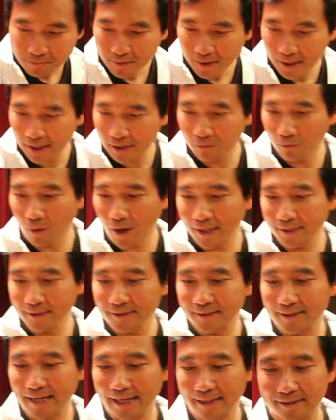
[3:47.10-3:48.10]
And once
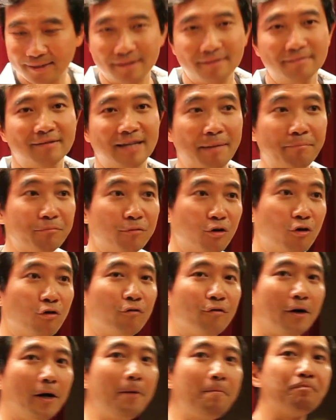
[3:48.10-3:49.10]
that's dumped
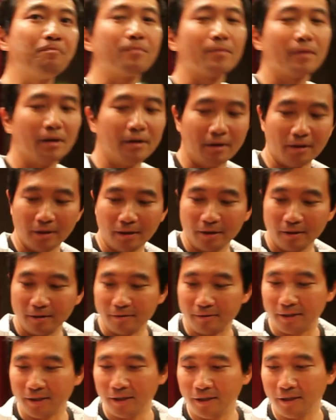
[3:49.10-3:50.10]
over,
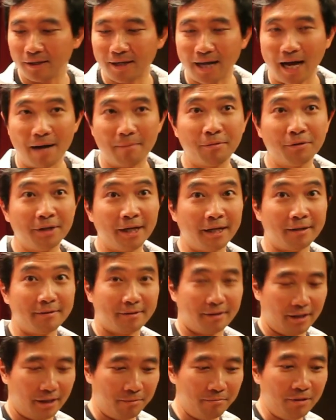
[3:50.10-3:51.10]
the carbonate
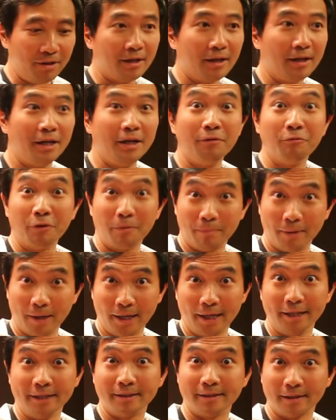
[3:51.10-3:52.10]
immediately
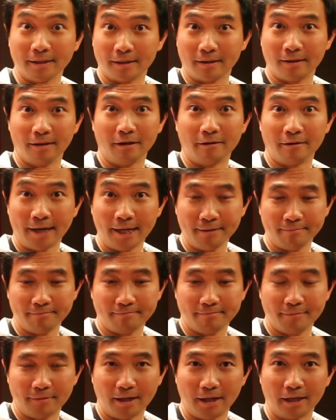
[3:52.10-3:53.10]
replaces the chloride
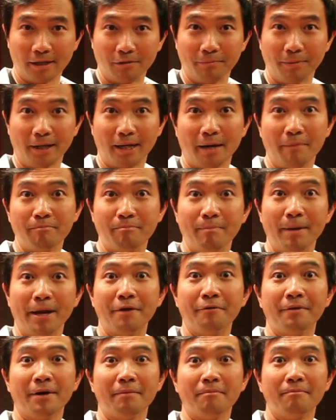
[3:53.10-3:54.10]
to become
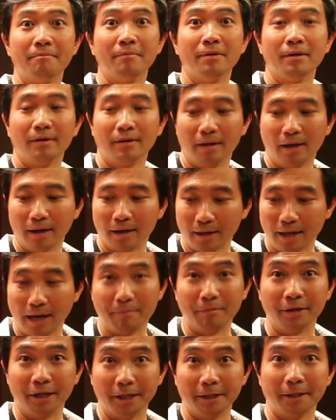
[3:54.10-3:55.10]
barium
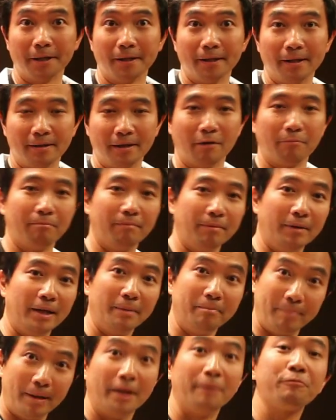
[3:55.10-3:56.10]
carbonate. Now,
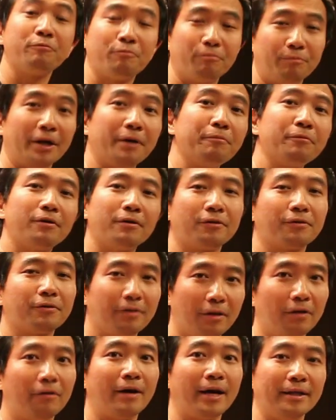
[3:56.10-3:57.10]
barium
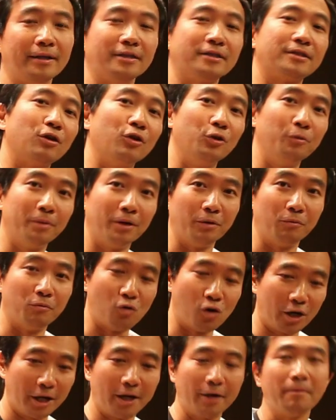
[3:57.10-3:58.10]
chloride is soluble in
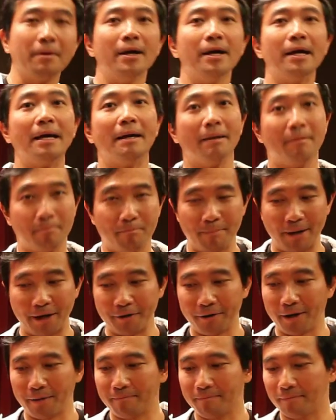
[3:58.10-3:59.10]
water,
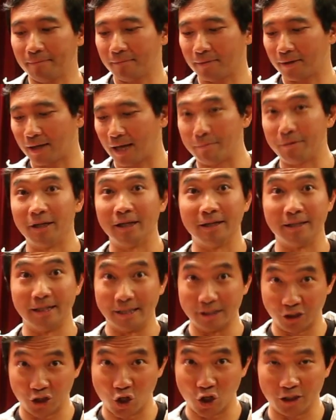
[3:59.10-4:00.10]
barium carbonate
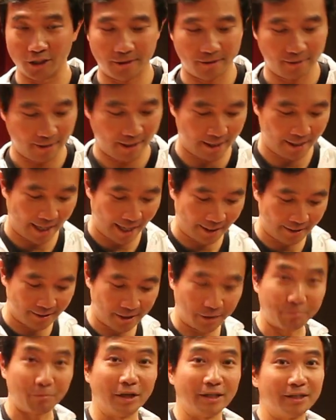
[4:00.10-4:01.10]
is not, and hence
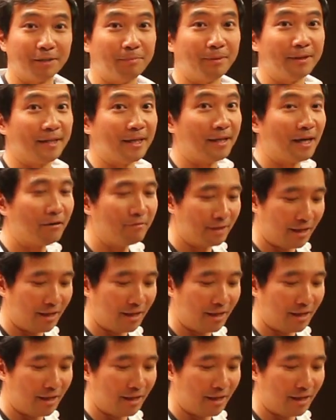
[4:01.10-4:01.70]
it precipitates out,